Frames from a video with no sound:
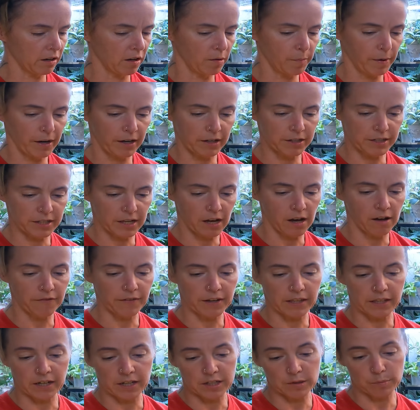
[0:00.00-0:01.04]
all by herself,
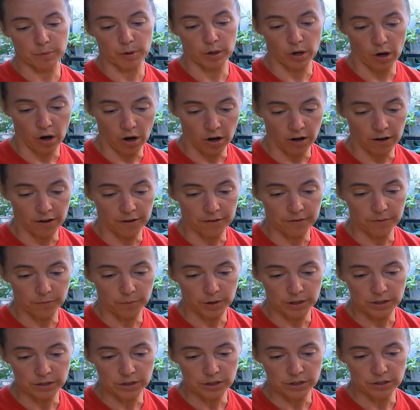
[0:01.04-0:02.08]
and then I should put all
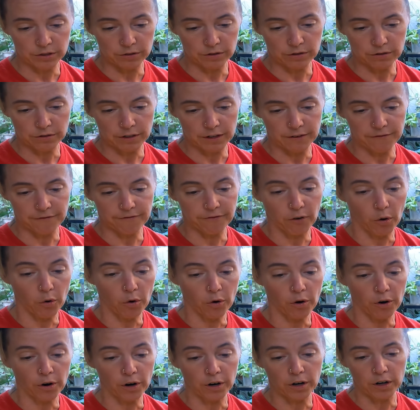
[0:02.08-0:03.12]
1, 2, 3,
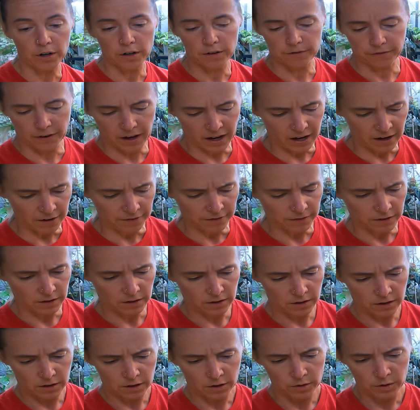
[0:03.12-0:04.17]
4, 5,
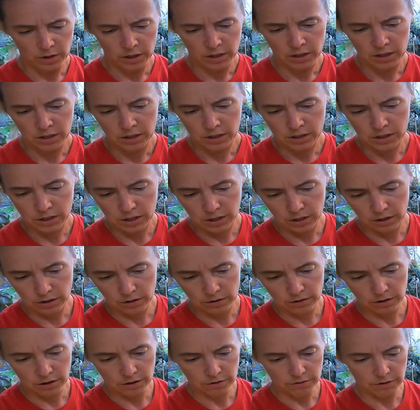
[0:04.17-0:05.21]

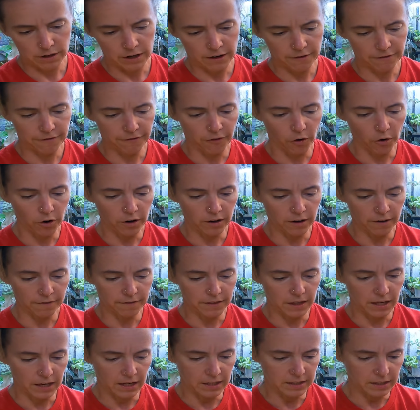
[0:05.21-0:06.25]
2, 3, 4 of
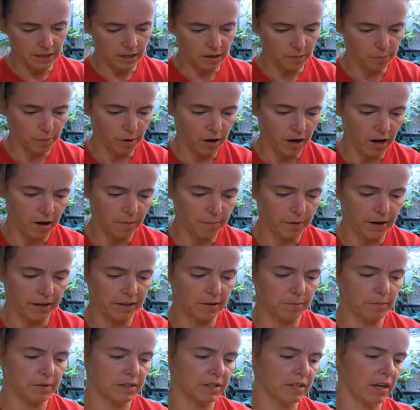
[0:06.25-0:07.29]
these in a pot by
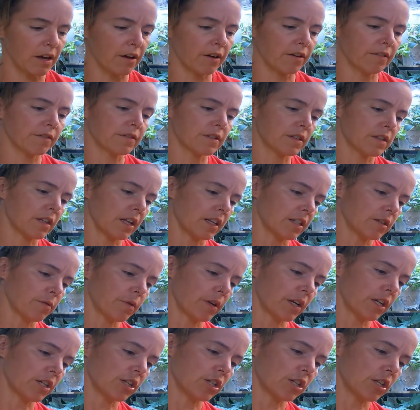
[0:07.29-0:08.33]
themselves. That's what
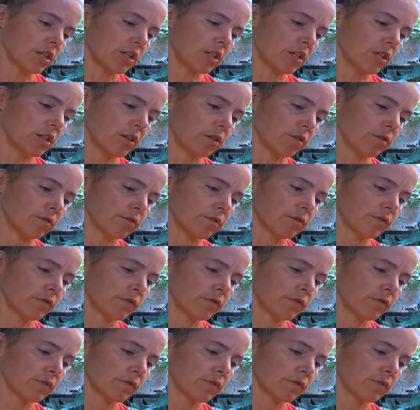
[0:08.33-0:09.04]
I should do.